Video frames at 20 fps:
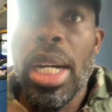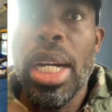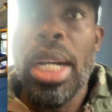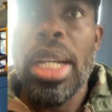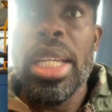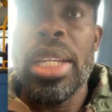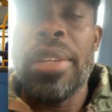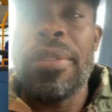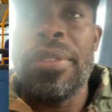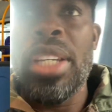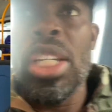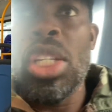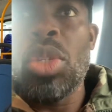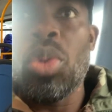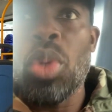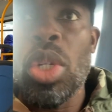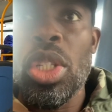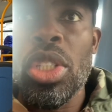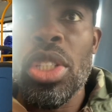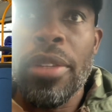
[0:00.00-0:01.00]
If this
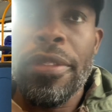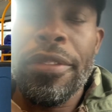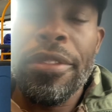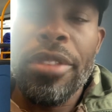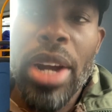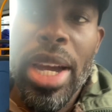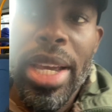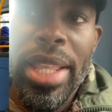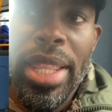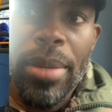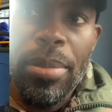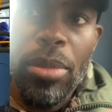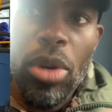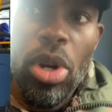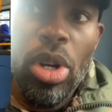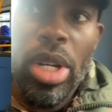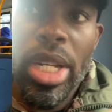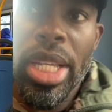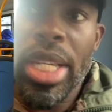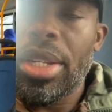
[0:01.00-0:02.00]
was a Friday
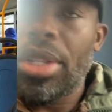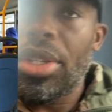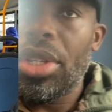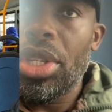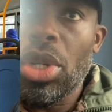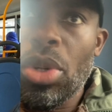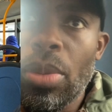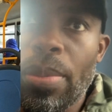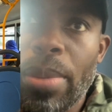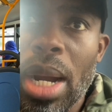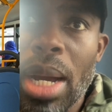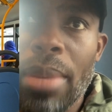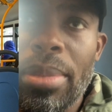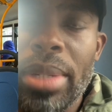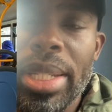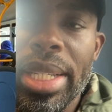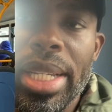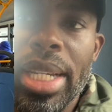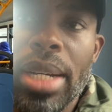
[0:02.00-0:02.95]
morning, you'll probably get